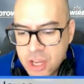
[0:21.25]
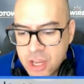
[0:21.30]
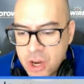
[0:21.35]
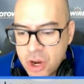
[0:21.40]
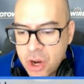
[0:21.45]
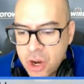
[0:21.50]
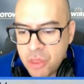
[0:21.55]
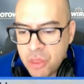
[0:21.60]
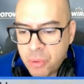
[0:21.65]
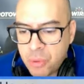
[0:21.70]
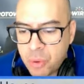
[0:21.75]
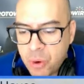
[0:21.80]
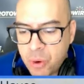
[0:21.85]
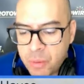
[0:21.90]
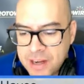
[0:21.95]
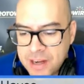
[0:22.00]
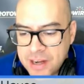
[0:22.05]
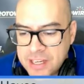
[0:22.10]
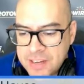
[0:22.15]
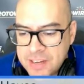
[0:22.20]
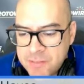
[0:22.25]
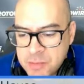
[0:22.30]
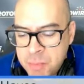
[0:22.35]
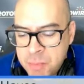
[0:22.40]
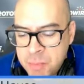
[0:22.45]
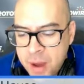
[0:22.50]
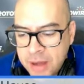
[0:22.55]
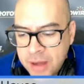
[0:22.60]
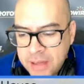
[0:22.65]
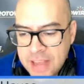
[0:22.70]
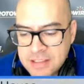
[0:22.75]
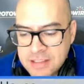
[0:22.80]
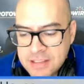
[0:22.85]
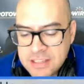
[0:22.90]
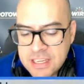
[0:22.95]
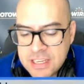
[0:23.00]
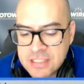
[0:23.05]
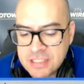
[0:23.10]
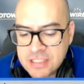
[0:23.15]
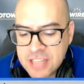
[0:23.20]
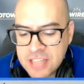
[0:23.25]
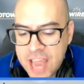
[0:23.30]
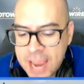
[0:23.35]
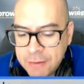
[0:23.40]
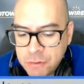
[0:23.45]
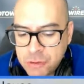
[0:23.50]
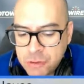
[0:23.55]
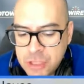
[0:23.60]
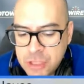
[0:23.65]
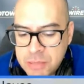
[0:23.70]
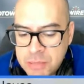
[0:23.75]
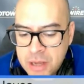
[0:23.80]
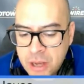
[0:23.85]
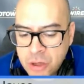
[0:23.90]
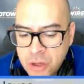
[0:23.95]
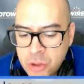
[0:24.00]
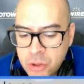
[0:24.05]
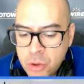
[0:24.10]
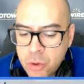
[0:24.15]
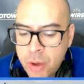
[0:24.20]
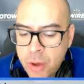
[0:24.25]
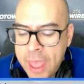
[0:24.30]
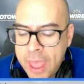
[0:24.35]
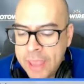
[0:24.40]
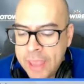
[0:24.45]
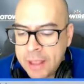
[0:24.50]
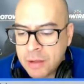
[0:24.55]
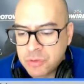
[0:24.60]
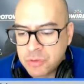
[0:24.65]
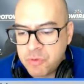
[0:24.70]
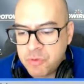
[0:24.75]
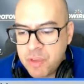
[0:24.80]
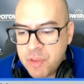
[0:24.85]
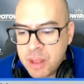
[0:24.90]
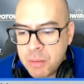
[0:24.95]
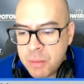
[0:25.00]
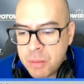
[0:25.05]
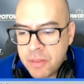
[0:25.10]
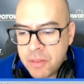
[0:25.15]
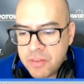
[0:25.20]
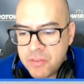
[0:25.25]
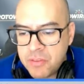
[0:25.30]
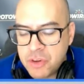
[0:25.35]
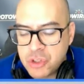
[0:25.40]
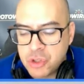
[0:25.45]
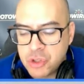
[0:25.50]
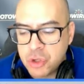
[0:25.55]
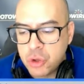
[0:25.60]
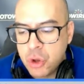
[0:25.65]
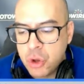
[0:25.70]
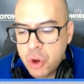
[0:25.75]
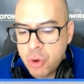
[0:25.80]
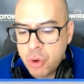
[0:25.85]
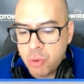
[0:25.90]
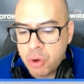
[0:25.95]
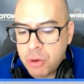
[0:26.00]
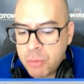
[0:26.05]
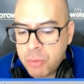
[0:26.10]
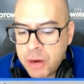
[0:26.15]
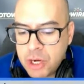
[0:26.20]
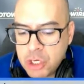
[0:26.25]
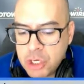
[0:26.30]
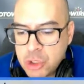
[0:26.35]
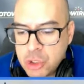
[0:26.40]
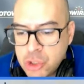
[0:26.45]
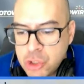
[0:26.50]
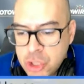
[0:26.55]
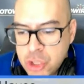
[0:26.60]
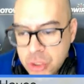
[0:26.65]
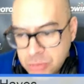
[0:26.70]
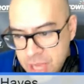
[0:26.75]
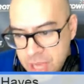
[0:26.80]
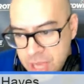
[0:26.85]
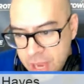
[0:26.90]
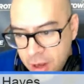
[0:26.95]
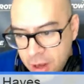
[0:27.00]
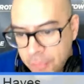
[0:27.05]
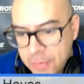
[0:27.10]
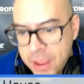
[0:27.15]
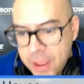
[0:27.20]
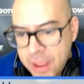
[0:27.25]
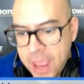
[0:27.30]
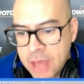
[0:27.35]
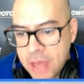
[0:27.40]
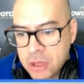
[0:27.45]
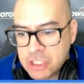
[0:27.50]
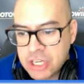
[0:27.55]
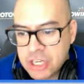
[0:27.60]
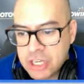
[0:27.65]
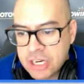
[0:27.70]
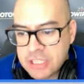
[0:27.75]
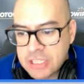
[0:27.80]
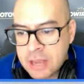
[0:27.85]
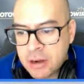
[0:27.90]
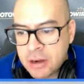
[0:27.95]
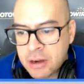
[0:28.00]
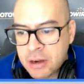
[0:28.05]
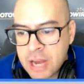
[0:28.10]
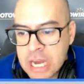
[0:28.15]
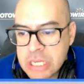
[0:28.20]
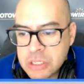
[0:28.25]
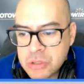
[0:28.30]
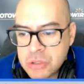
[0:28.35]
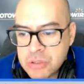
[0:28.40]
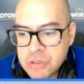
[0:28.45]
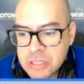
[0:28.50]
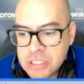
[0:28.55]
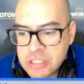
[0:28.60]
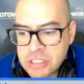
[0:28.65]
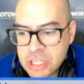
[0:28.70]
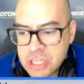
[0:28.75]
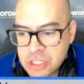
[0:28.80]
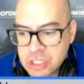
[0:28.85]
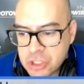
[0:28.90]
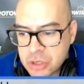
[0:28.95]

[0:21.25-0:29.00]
The Rotowire DFS podcast is live streaming on Google Hangouts, available on the official Rotowire YouTube channel, and you can check us out on iTunes and Stitcher.